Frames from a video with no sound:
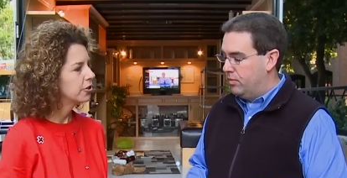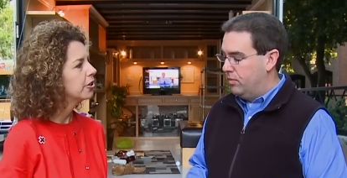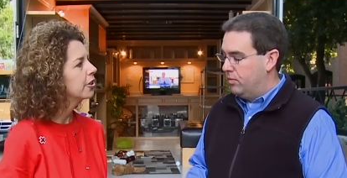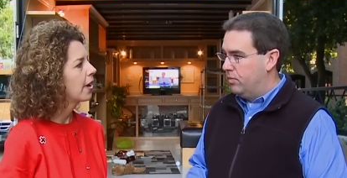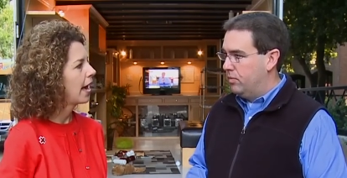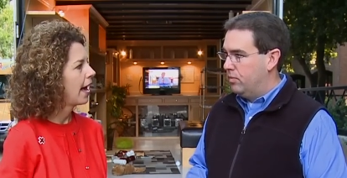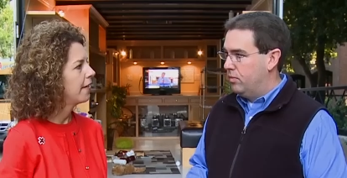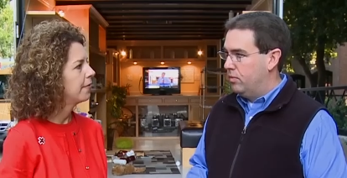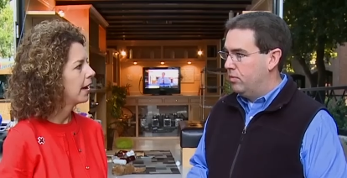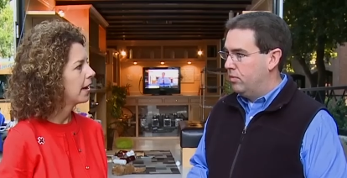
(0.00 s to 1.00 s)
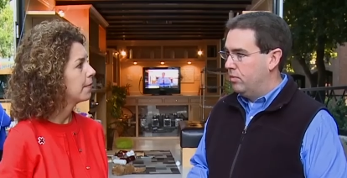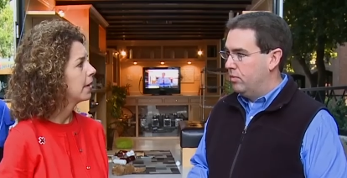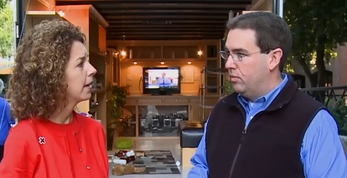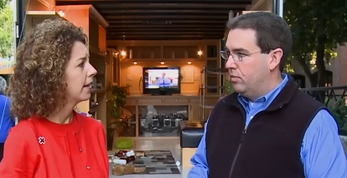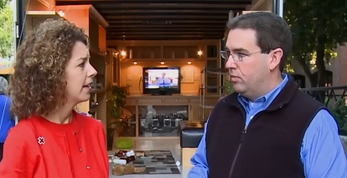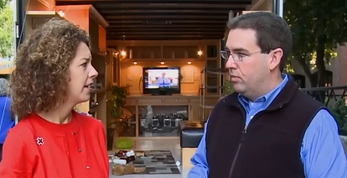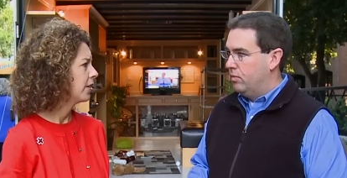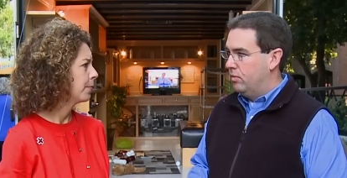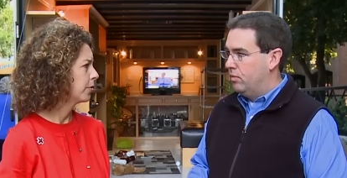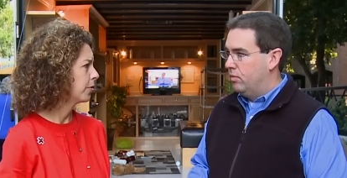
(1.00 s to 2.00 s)
Speaker 1: sure you have um, uh,
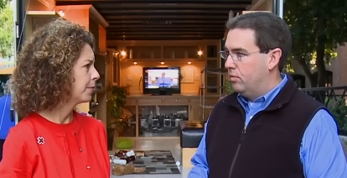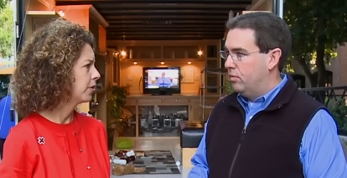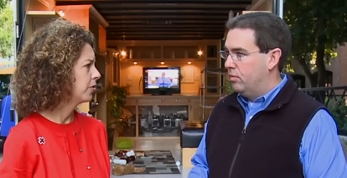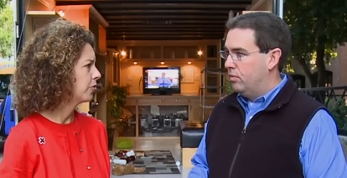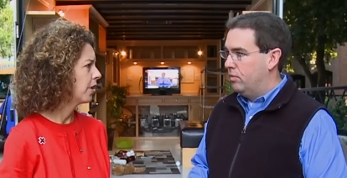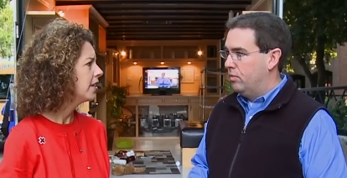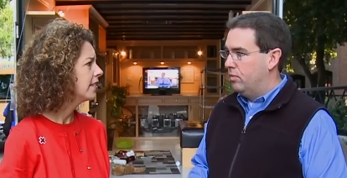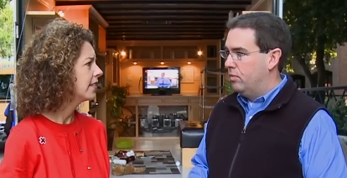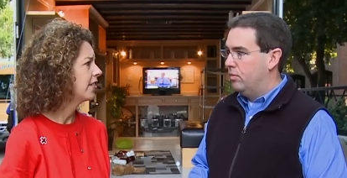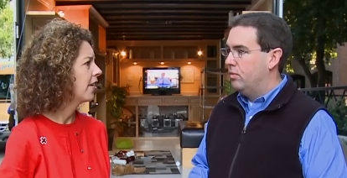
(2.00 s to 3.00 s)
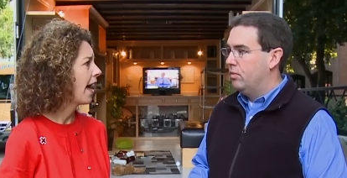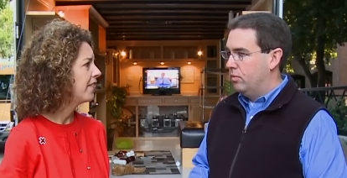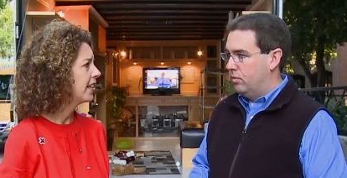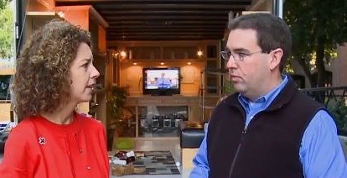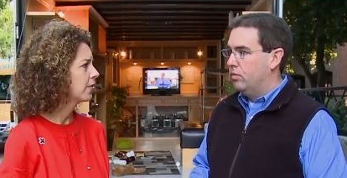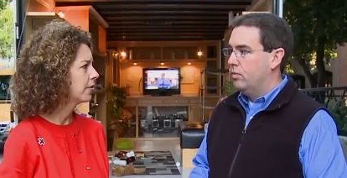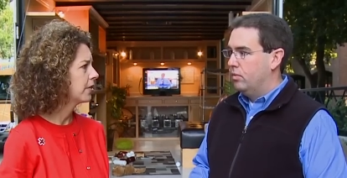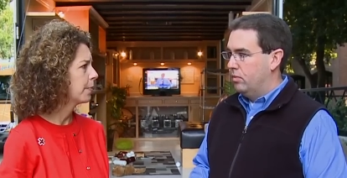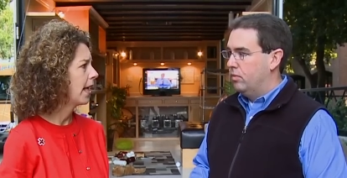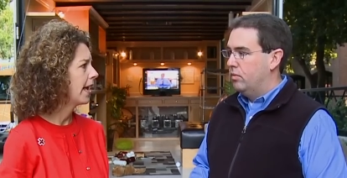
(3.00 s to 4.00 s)
your prescription drugs, you know, have an extra
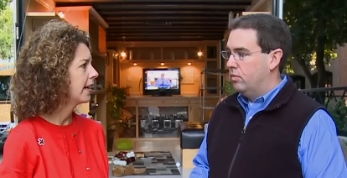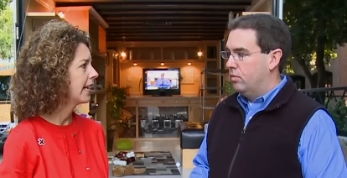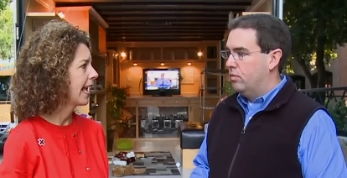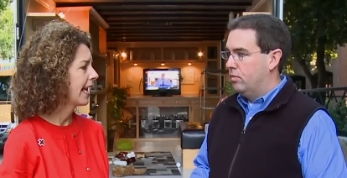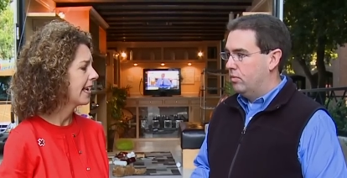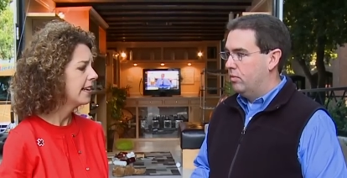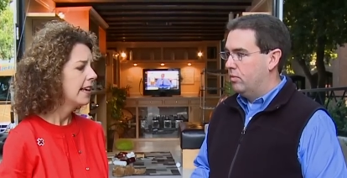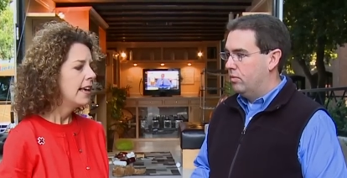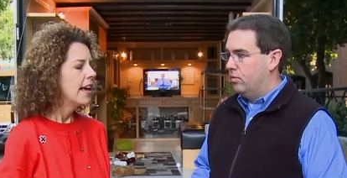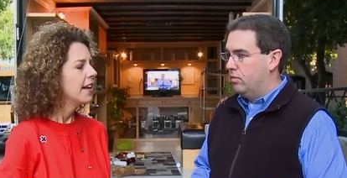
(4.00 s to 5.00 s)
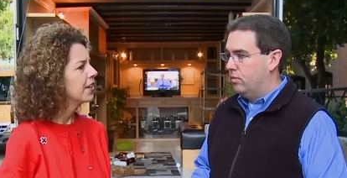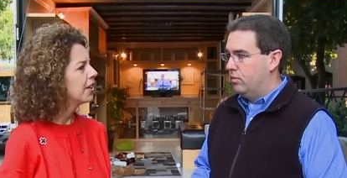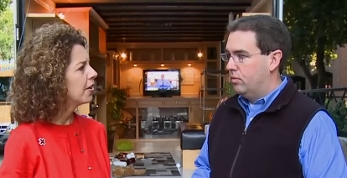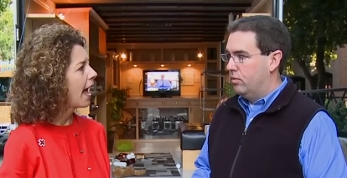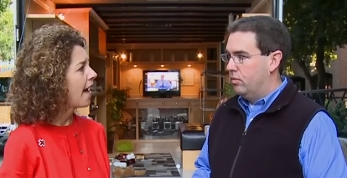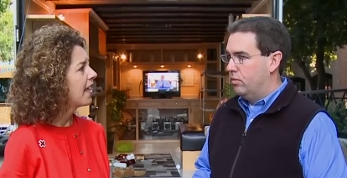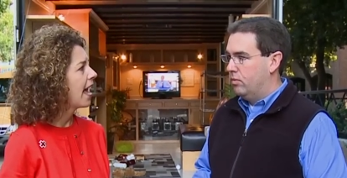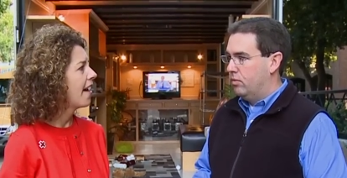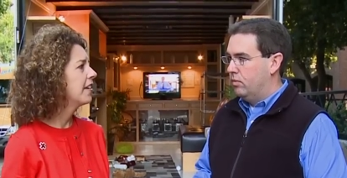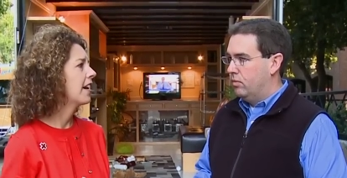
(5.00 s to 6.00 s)
supply on hand. And if you don't have that,
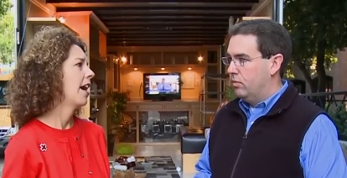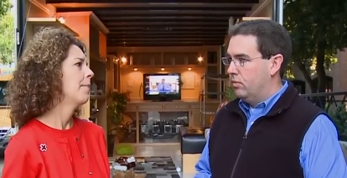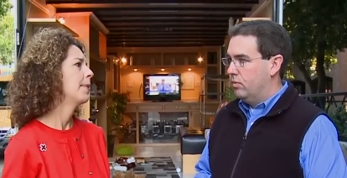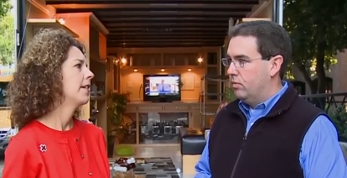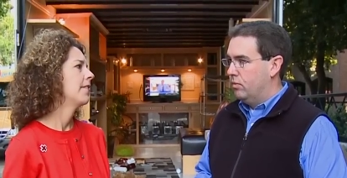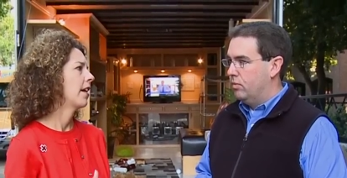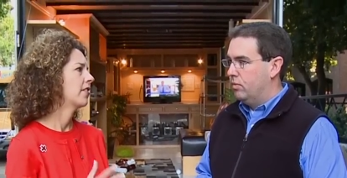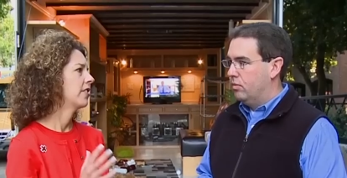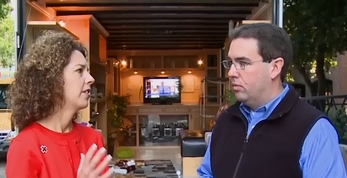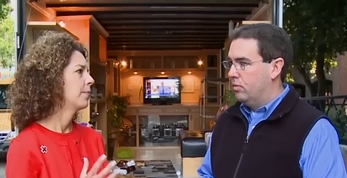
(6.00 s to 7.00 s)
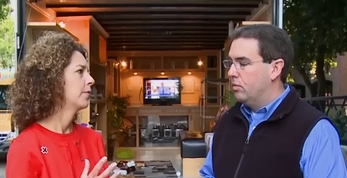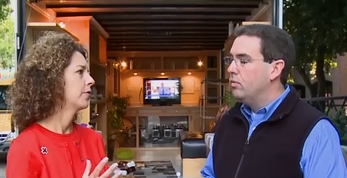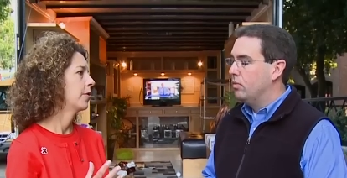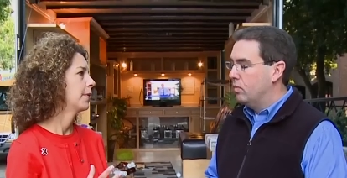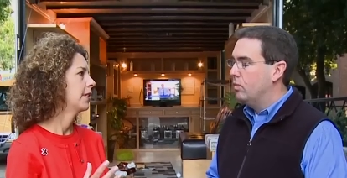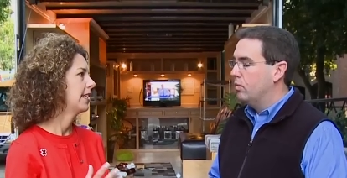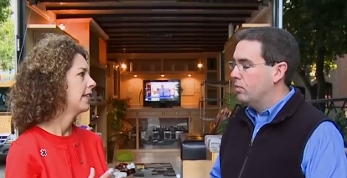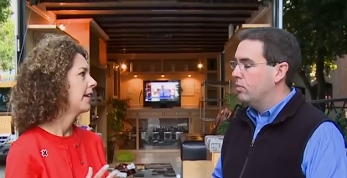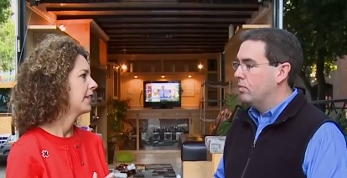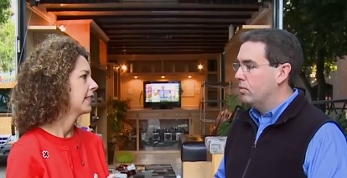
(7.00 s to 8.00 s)
have a copy of actually your prescription in
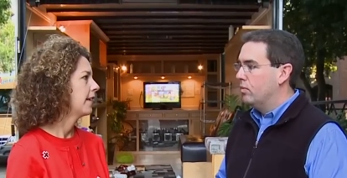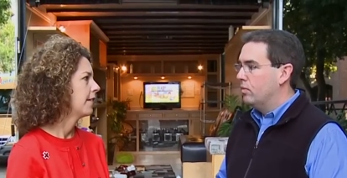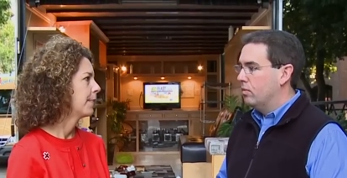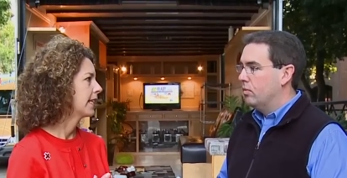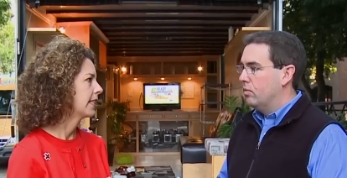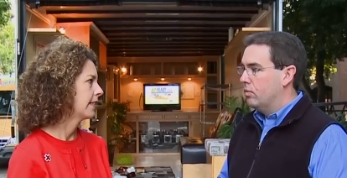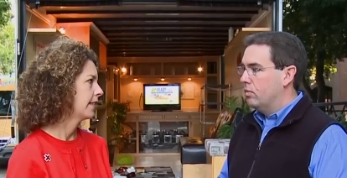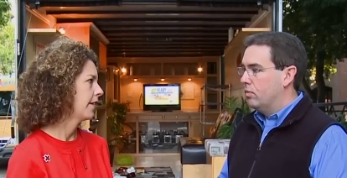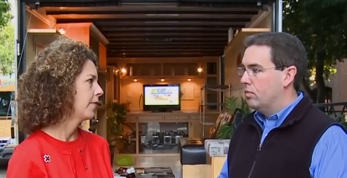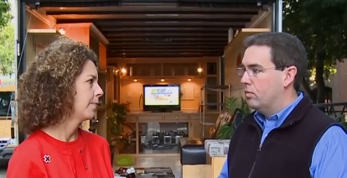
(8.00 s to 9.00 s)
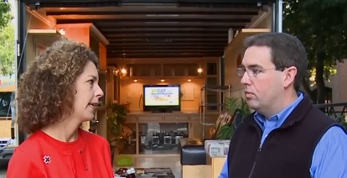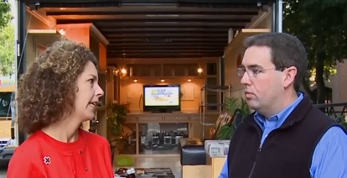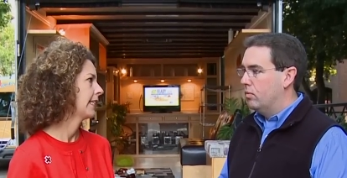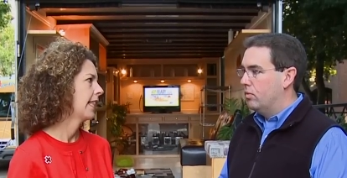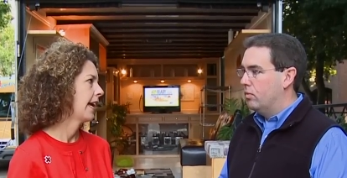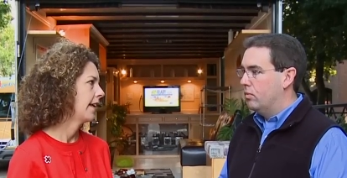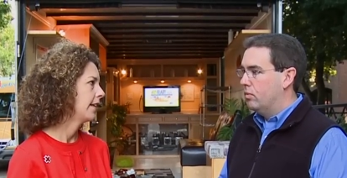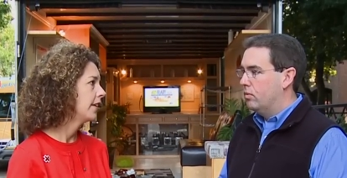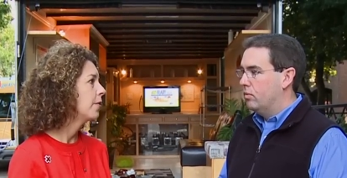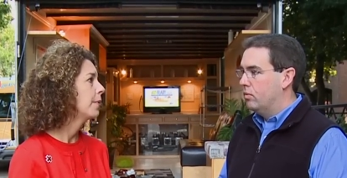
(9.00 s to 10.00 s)
and of itself because that's another piece that,
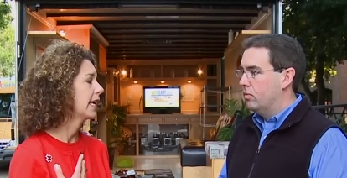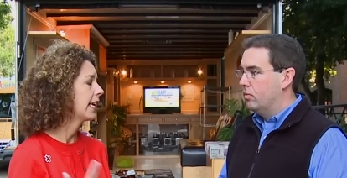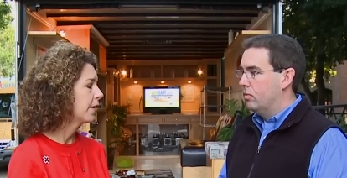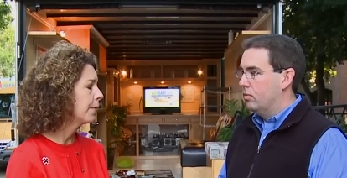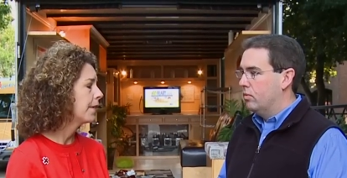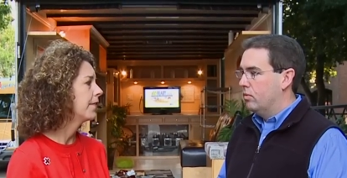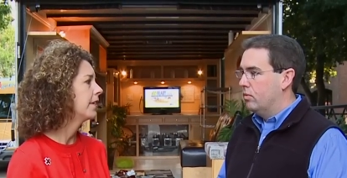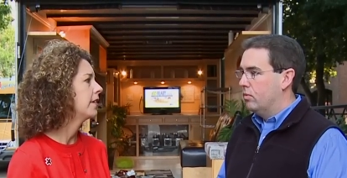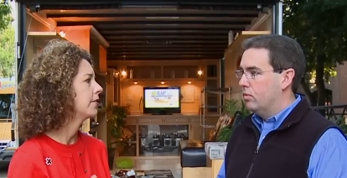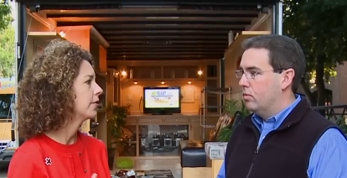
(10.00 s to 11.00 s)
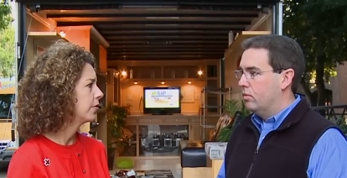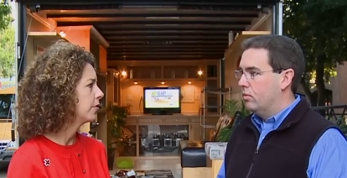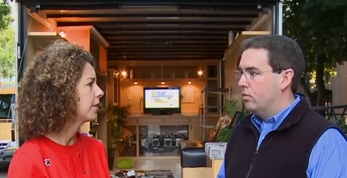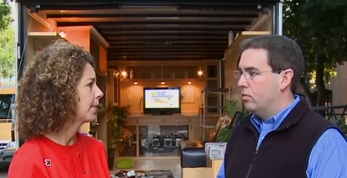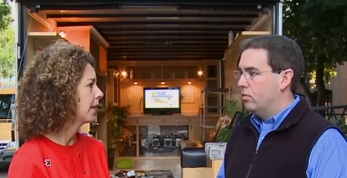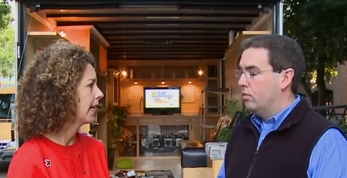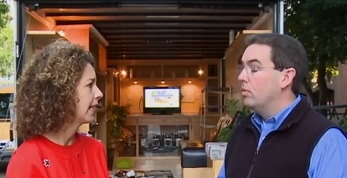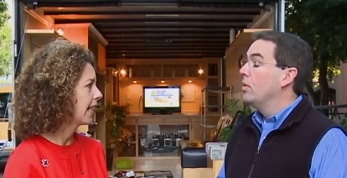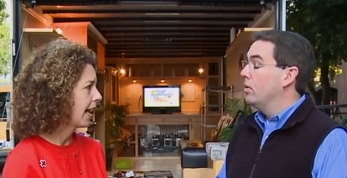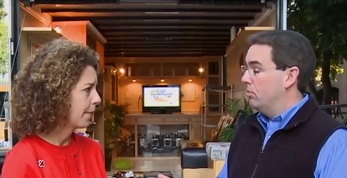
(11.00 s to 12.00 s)
you know, we can get refilled or do something like
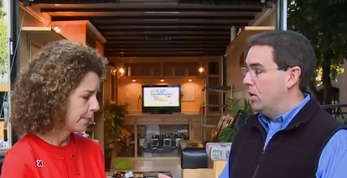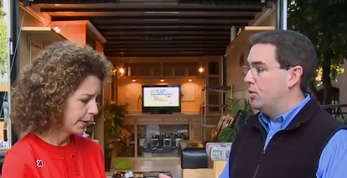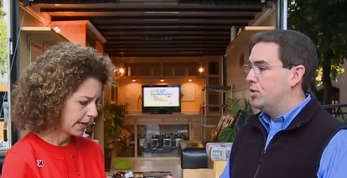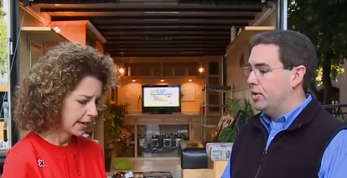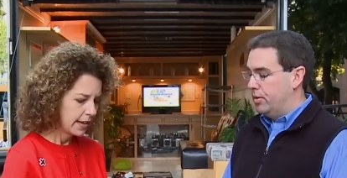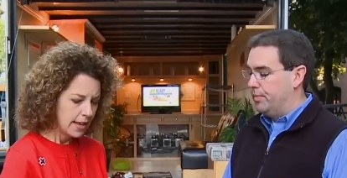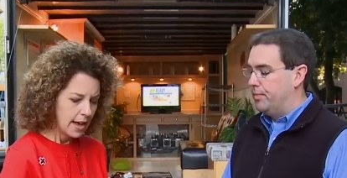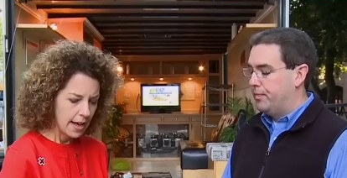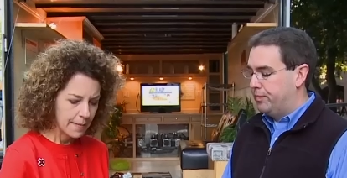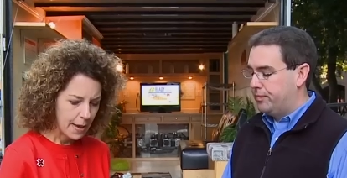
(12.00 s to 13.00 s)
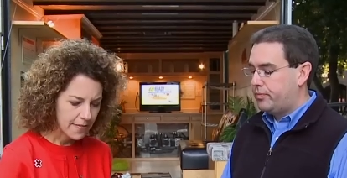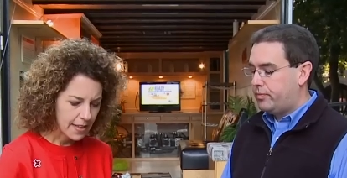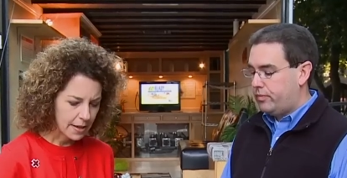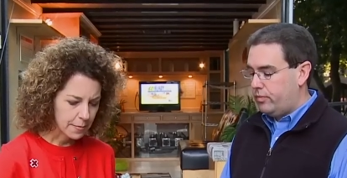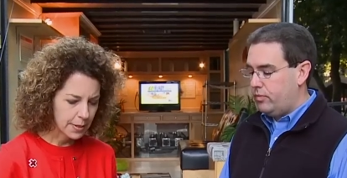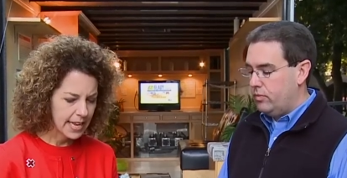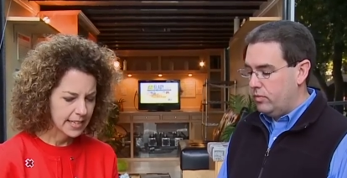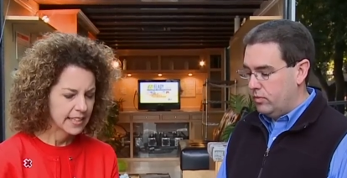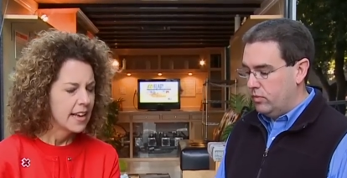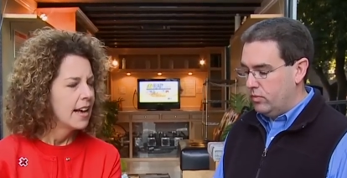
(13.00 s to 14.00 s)
that, but um, have that in place.